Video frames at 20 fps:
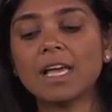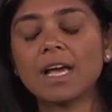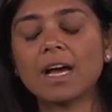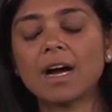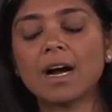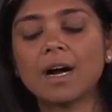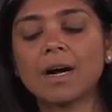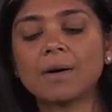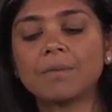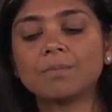
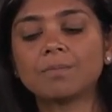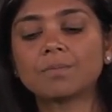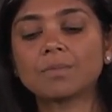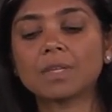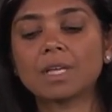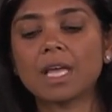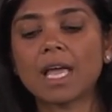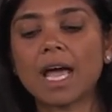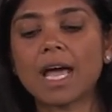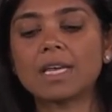Um,
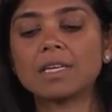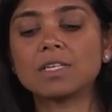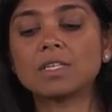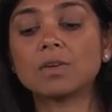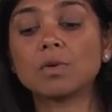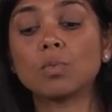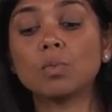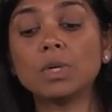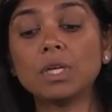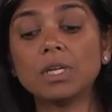and
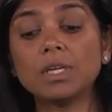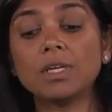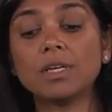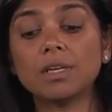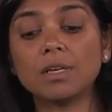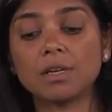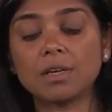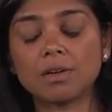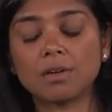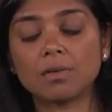
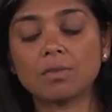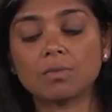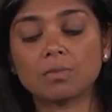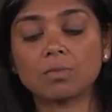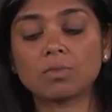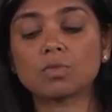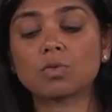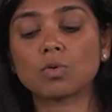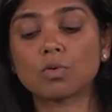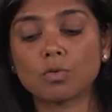we
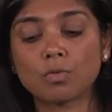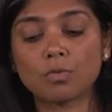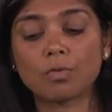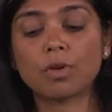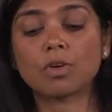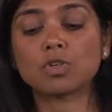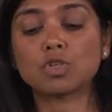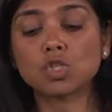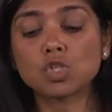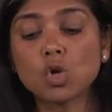sort of
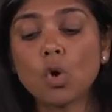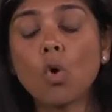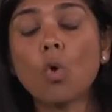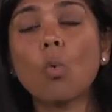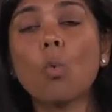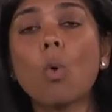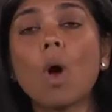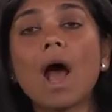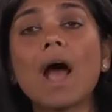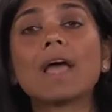show
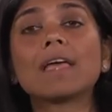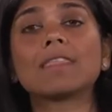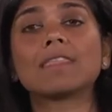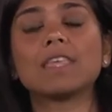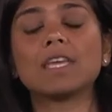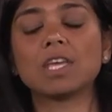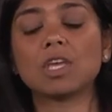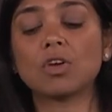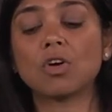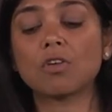why
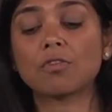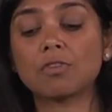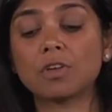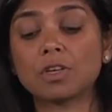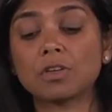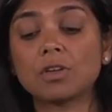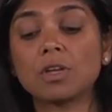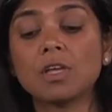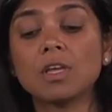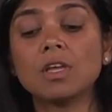thinking of
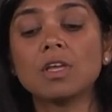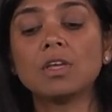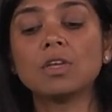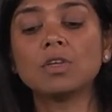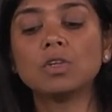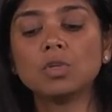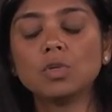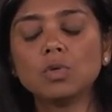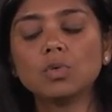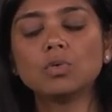it
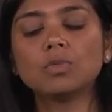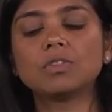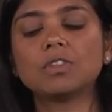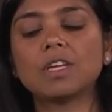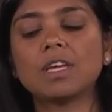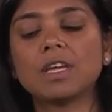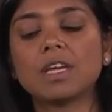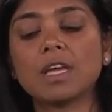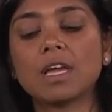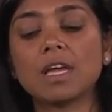
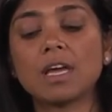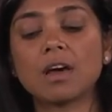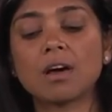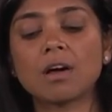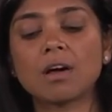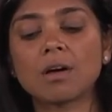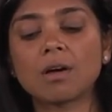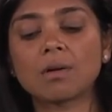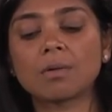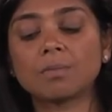using
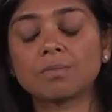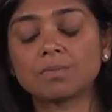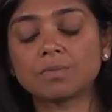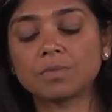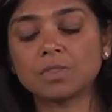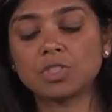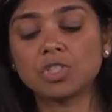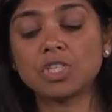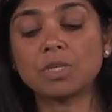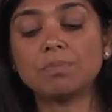um,
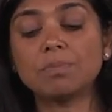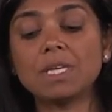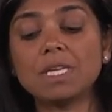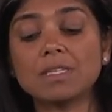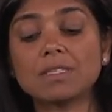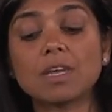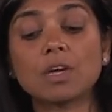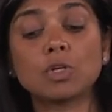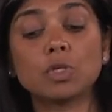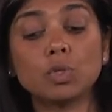
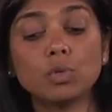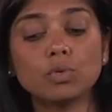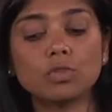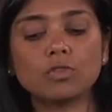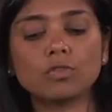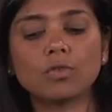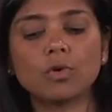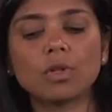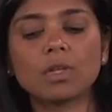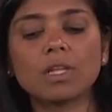GPs are
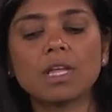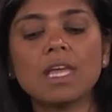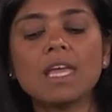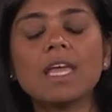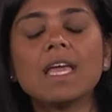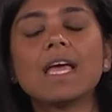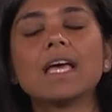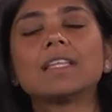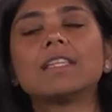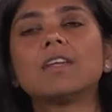useful.
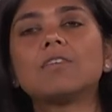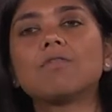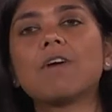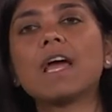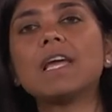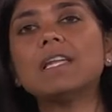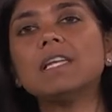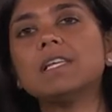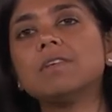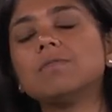And then
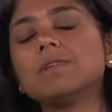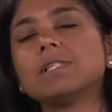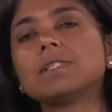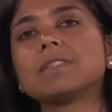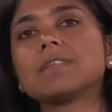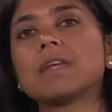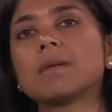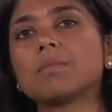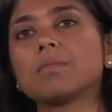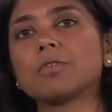finally, we'll
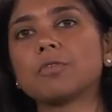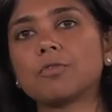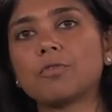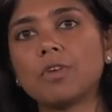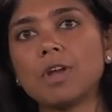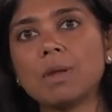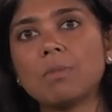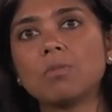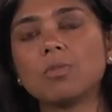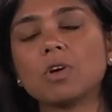set up a
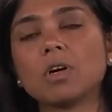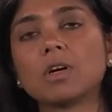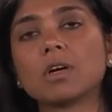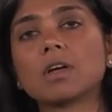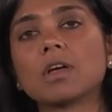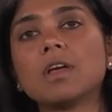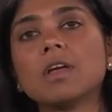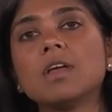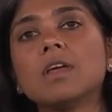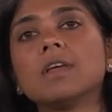
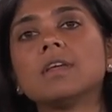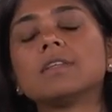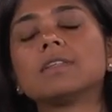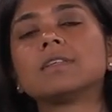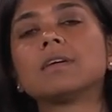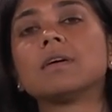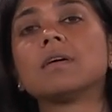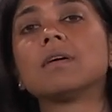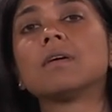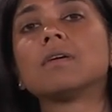framework
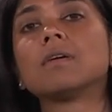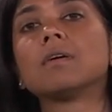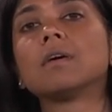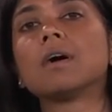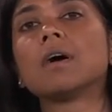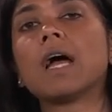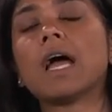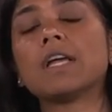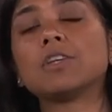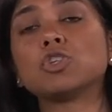uh,
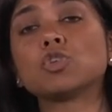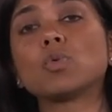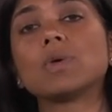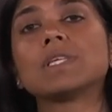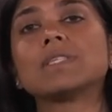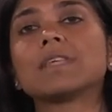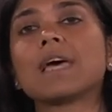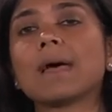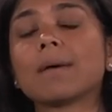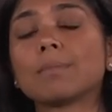uh, and show
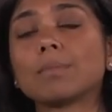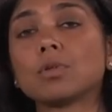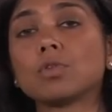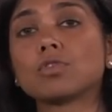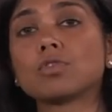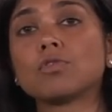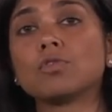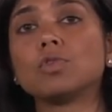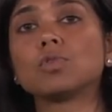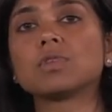
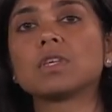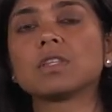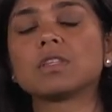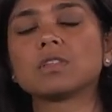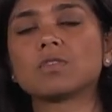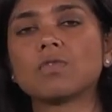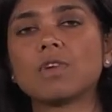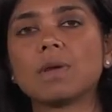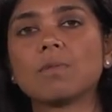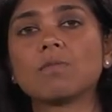examples of using
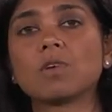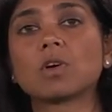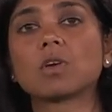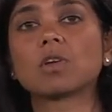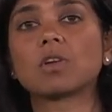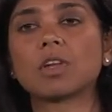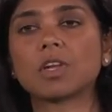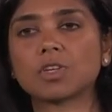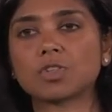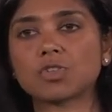this framework
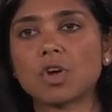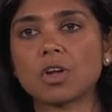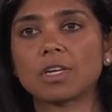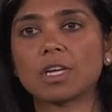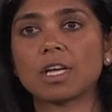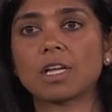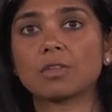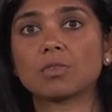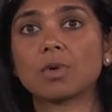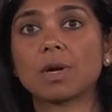in
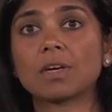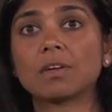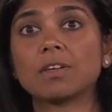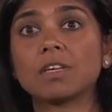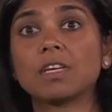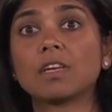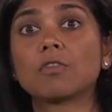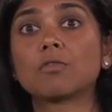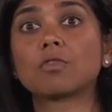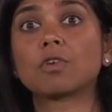electronic health record
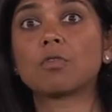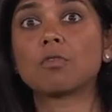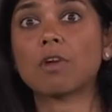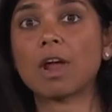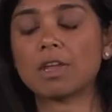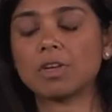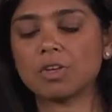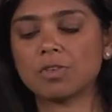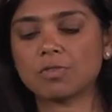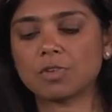data for a
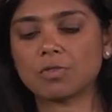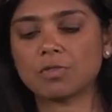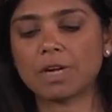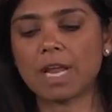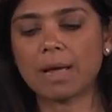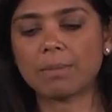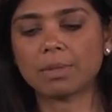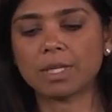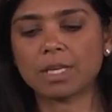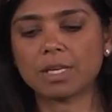variety of different
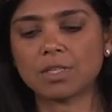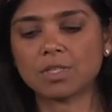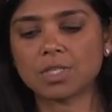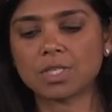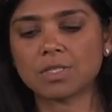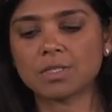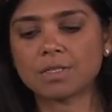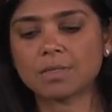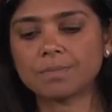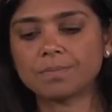
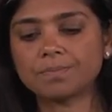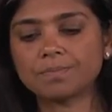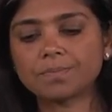applications.